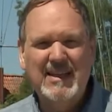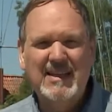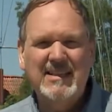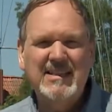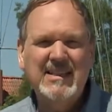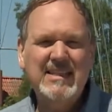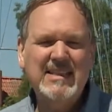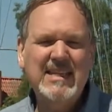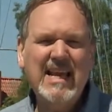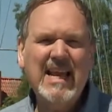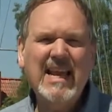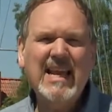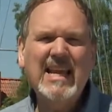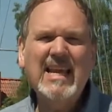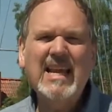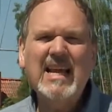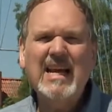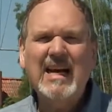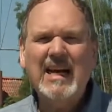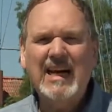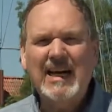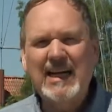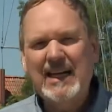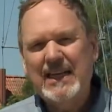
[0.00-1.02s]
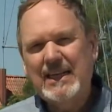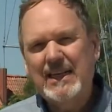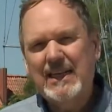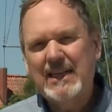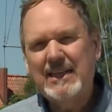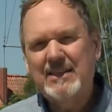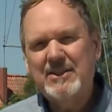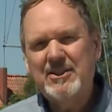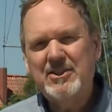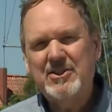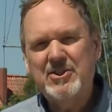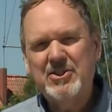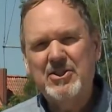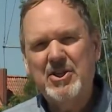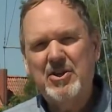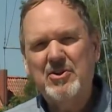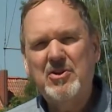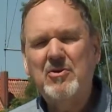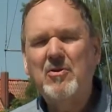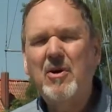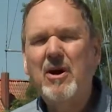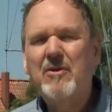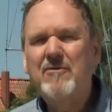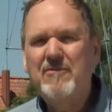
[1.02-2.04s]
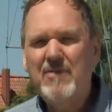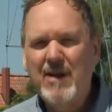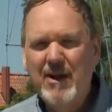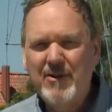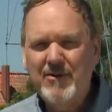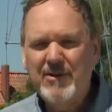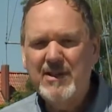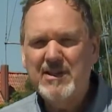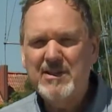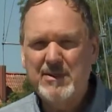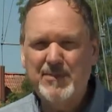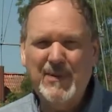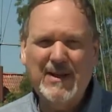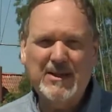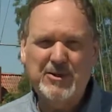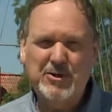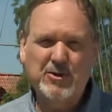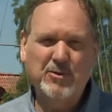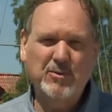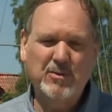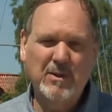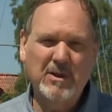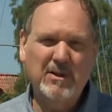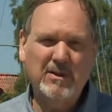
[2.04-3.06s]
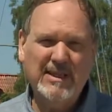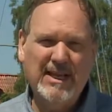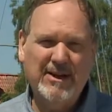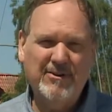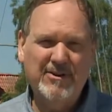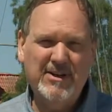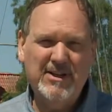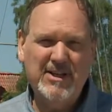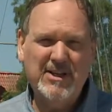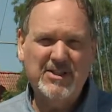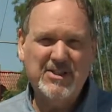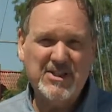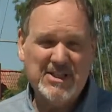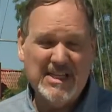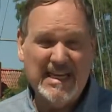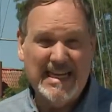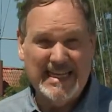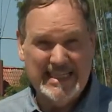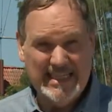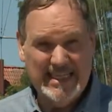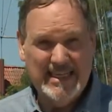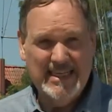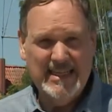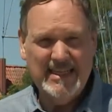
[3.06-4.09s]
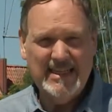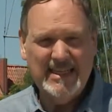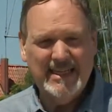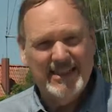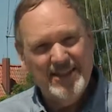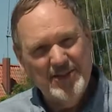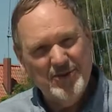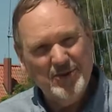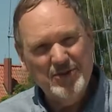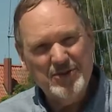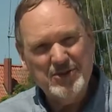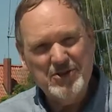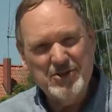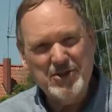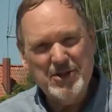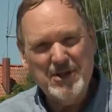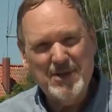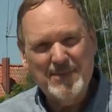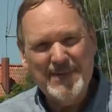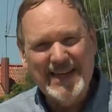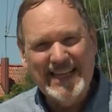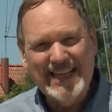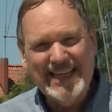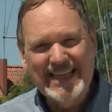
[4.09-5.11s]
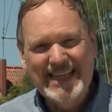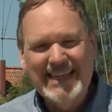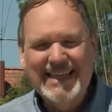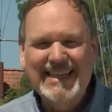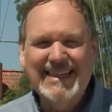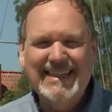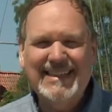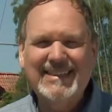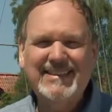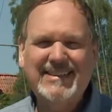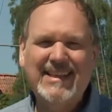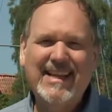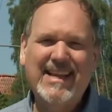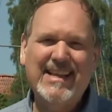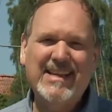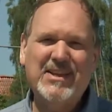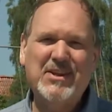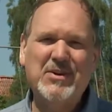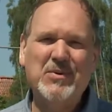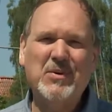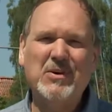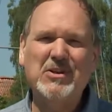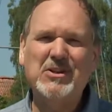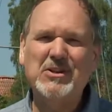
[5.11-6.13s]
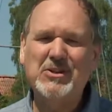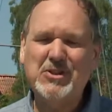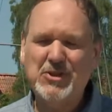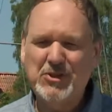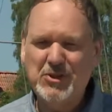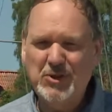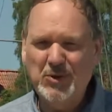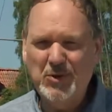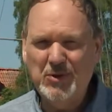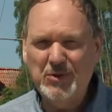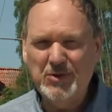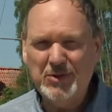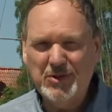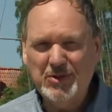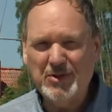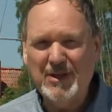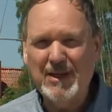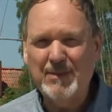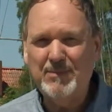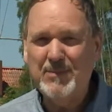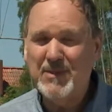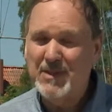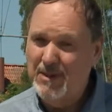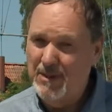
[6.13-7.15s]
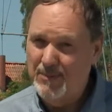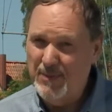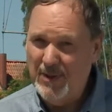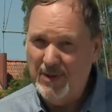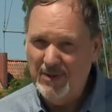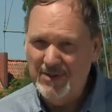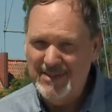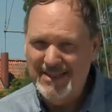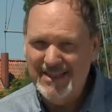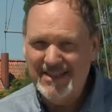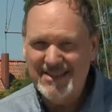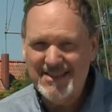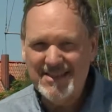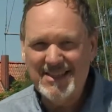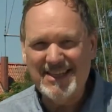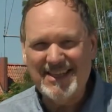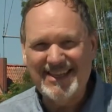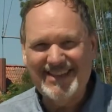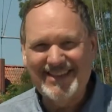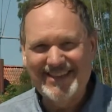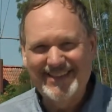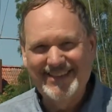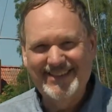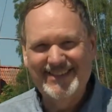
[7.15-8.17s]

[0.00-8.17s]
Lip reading: Today, I'd like to show you a very special World Heritage Site in northern Germany and take you on a short trip to the Baltic Sea.